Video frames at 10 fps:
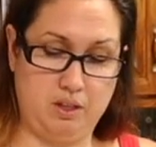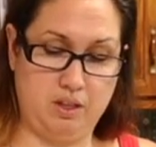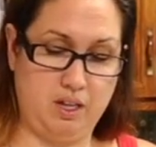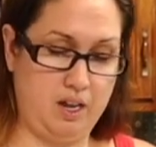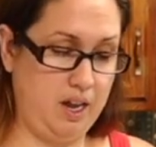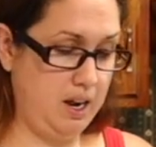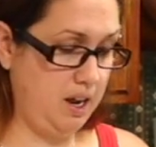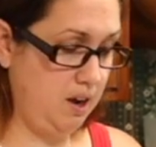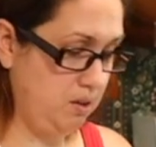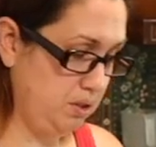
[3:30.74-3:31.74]
the hen
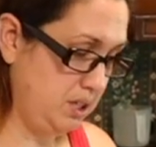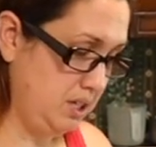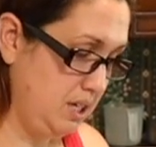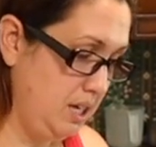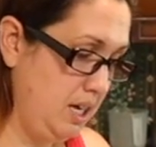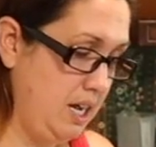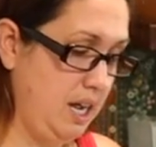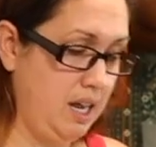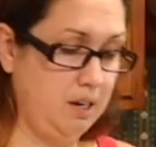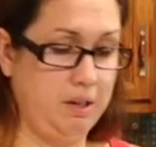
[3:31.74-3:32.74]
house
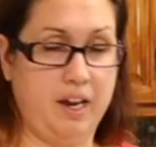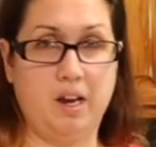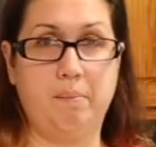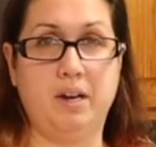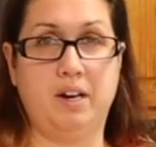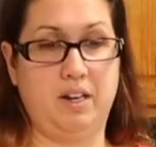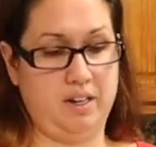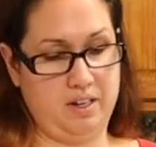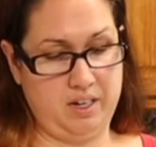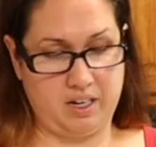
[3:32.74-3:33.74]
and lay them in
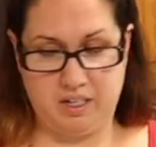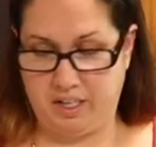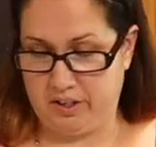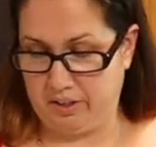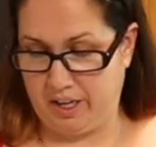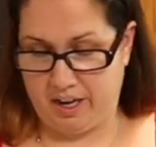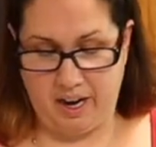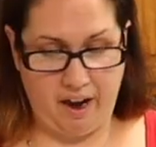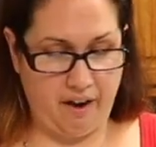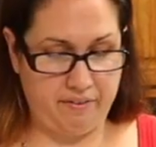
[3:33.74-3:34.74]
a container like
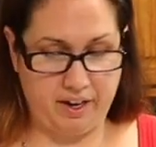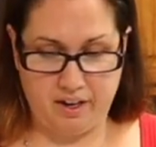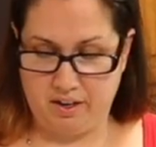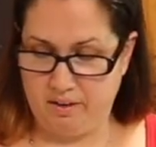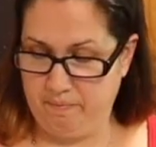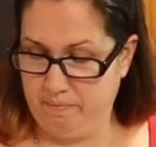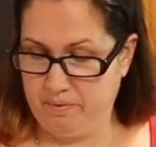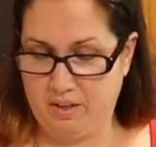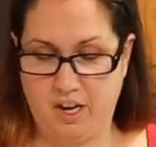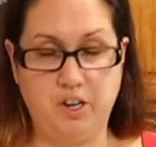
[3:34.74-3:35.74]
I have here,
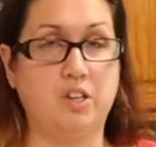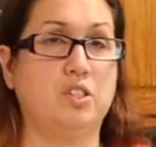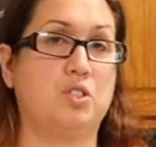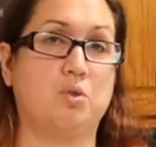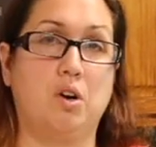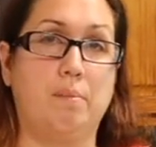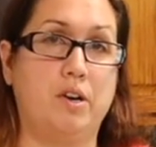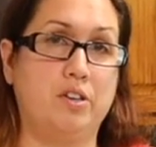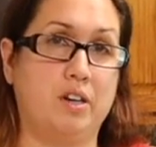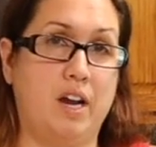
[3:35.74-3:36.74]
and you can store them
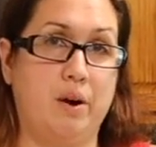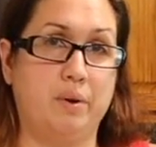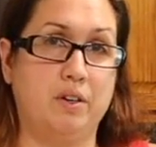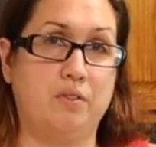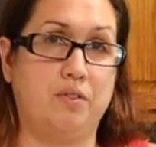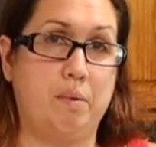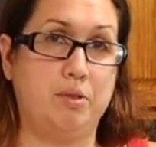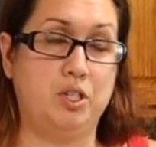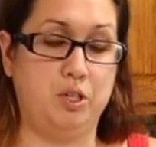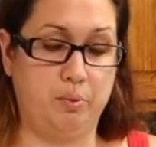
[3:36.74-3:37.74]
on your counter for
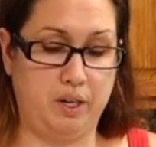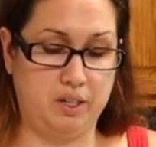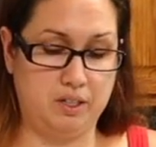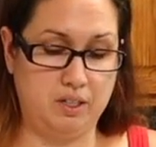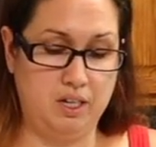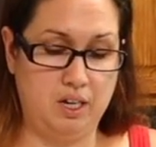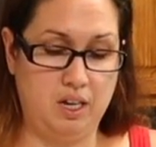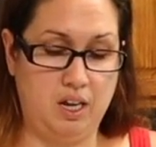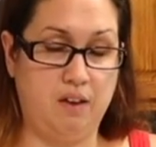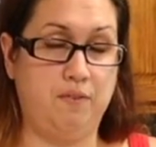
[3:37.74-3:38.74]
up to 2 weeks.
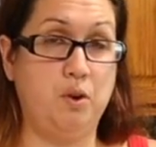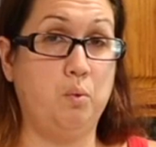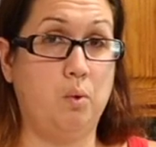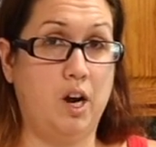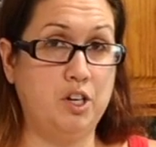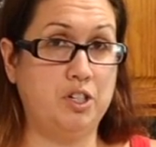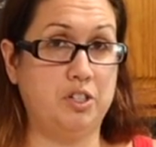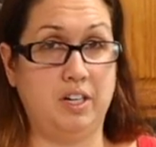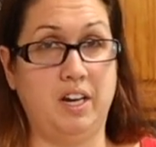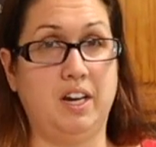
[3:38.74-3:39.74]
If you wash
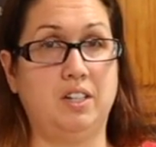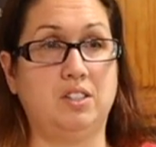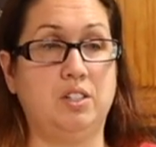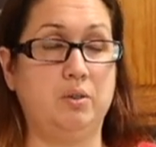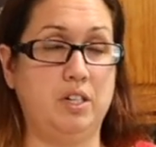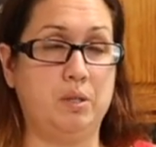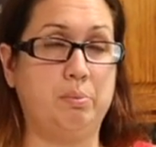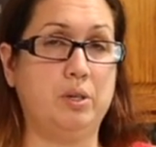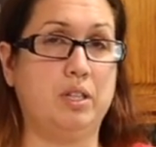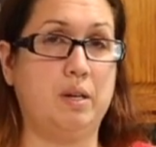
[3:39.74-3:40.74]
your eggs, you need to
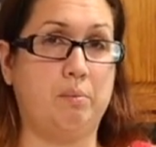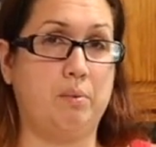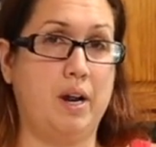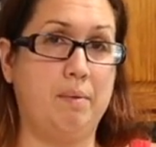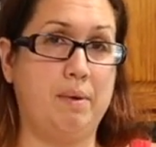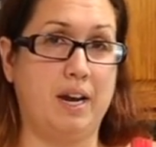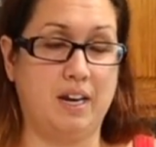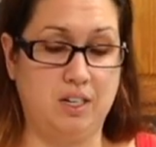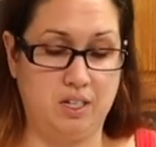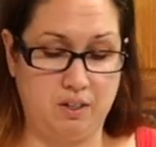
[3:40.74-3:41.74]
put them right
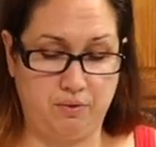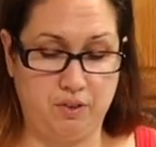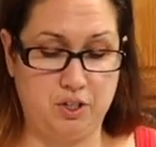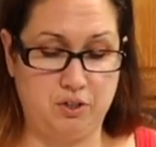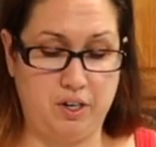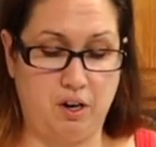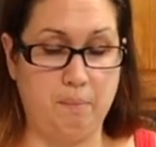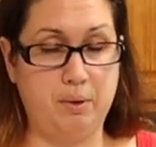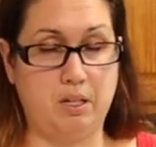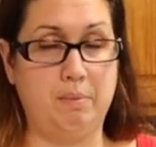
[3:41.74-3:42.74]
back into the refrigerator,
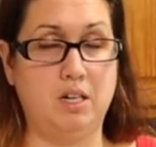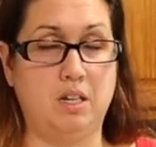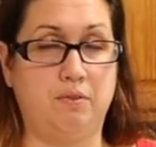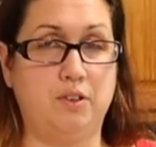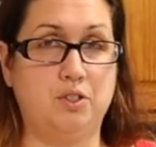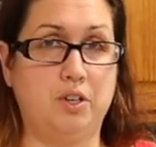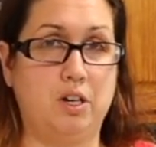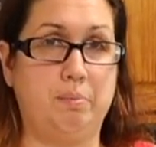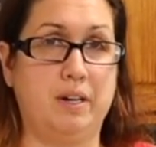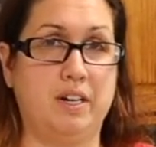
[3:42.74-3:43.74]
or put them into the
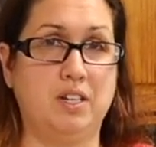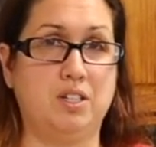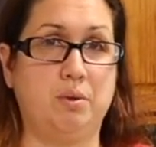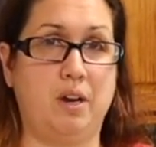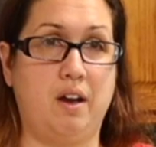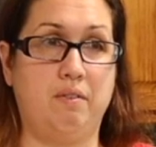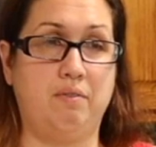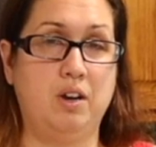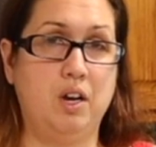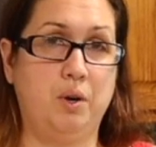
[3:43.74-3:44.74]
refrigerator, because you
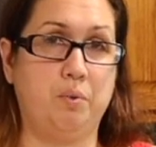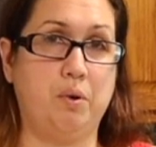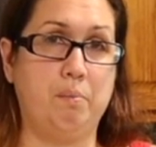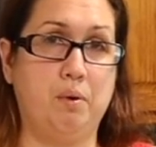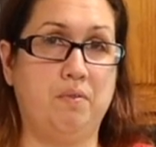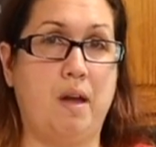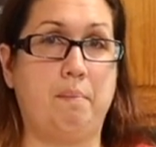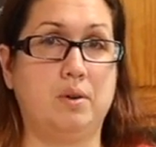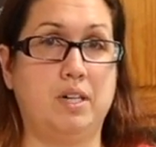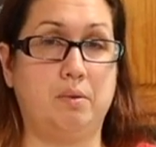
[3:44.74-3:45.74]
have removed
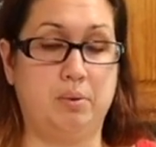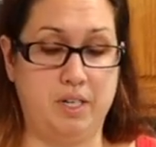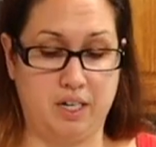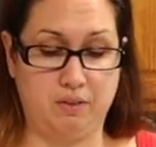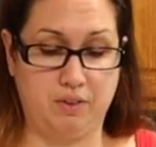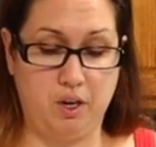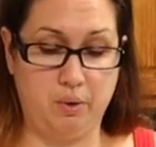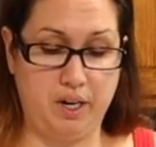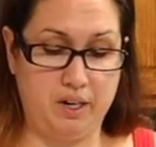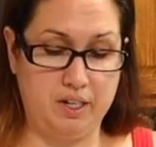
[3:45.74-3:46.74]
that protective
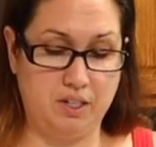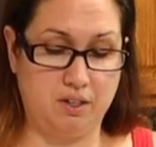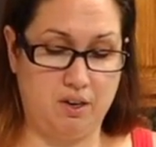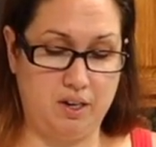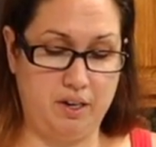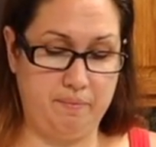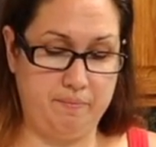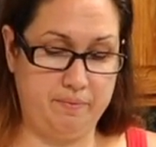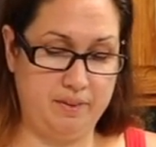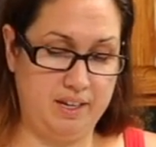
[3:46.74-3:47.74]
coating that's on it.
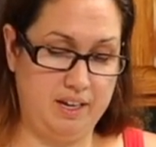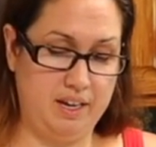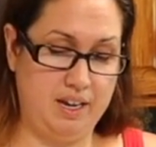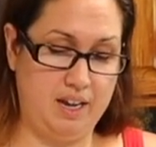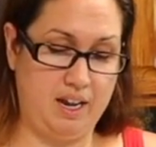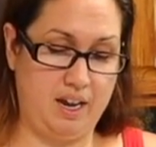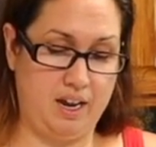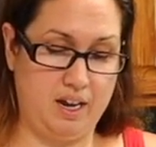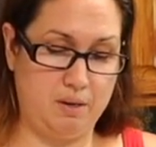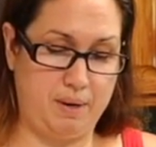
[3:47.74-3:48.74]

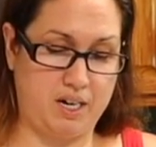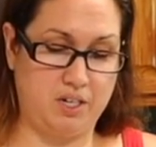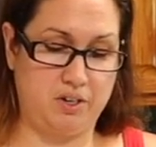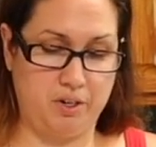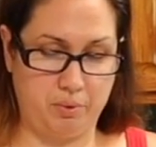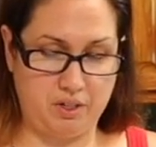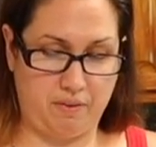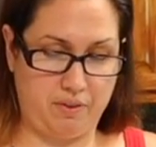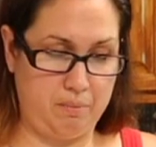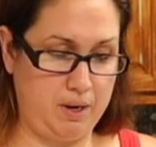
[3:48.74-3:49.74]
And bacteria will
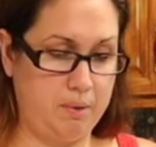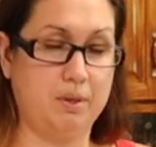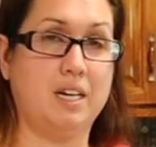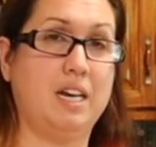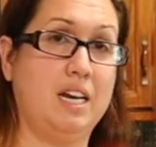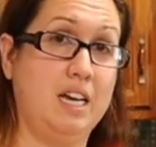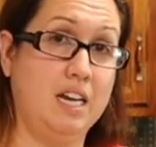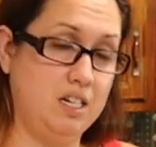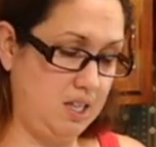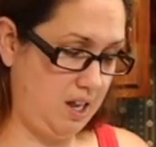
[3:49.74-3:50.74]
definitely be able to get
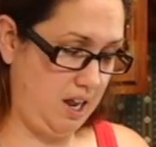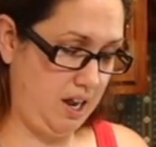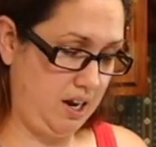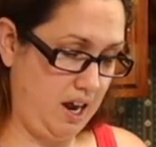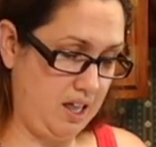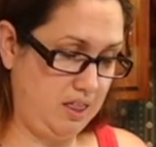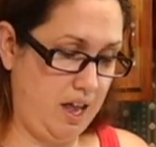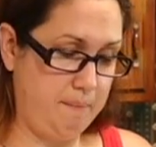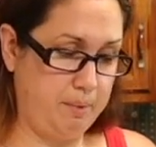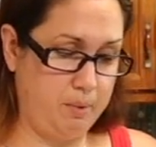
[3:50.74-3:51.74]
into the egg at
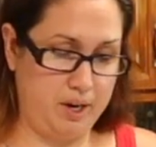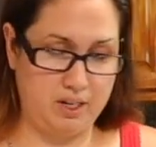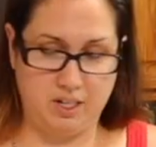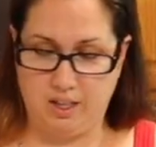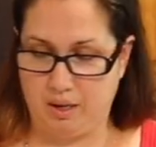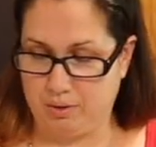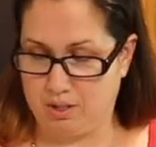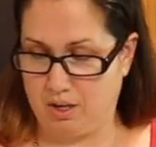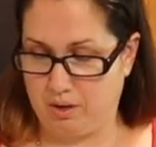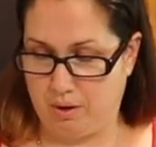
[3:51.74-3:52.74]
that point, and they will
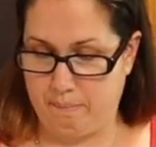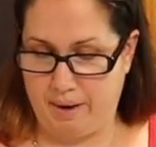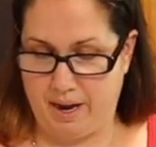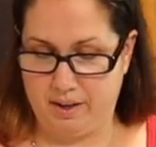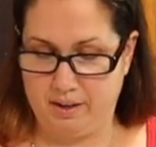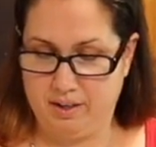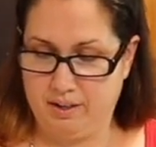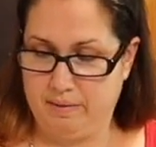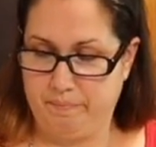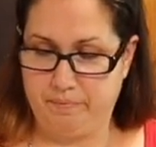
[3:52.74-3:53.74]
start going bad.
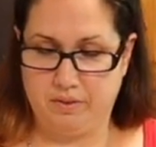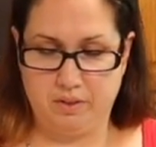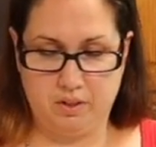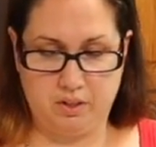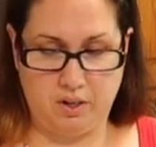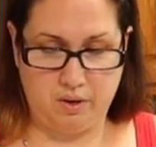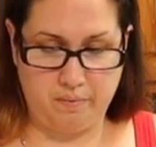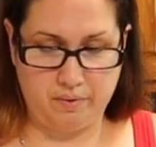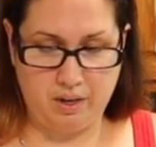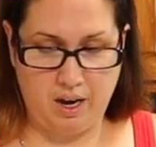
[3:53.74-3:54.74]

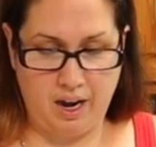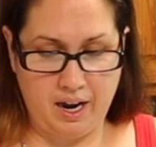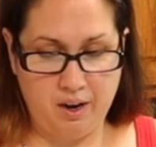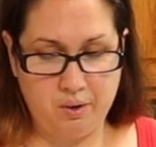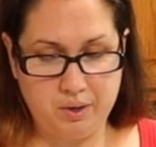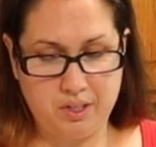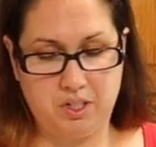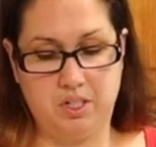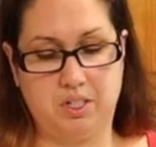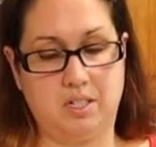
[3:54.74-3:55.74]
So I
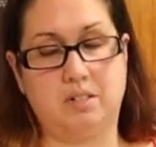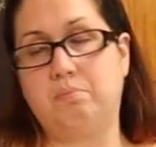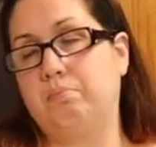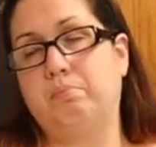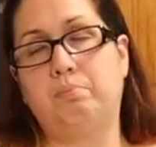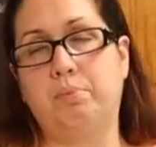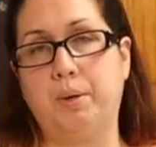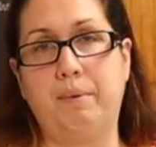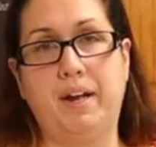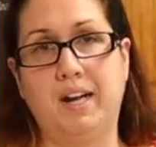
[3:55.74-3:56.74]
always just
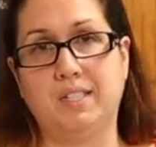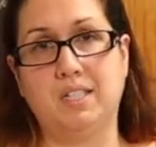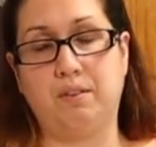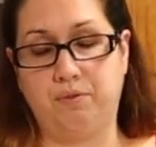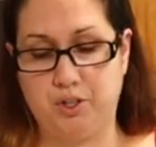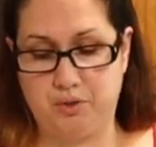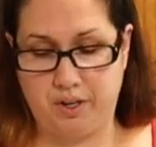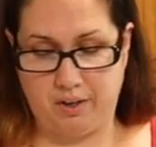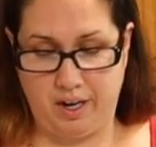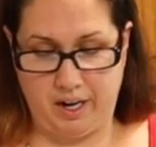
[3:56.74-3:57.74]
put my eggs in the
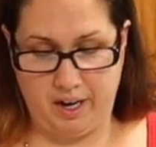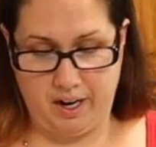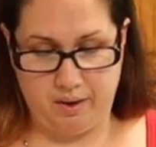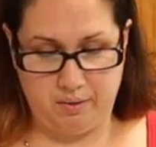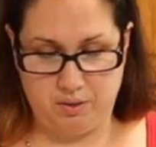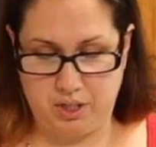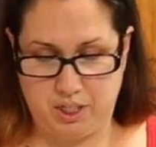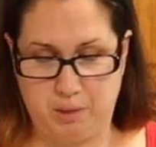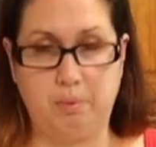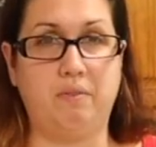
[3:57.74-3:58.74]
refrigerator anyhow,
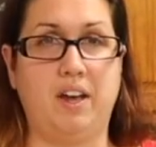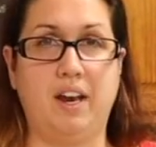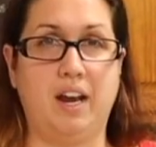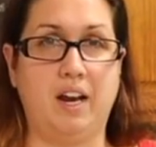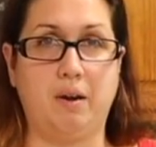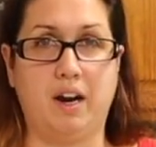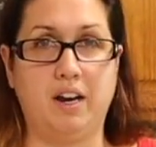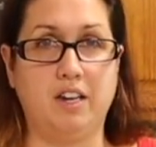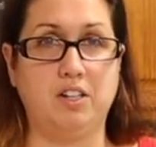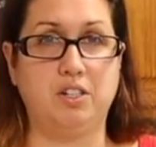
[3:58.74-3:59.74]
just to prevent any
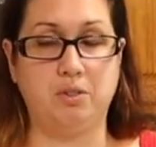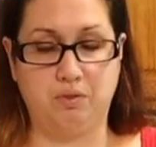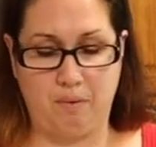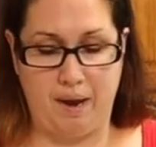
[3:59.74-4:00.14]
kind of issues from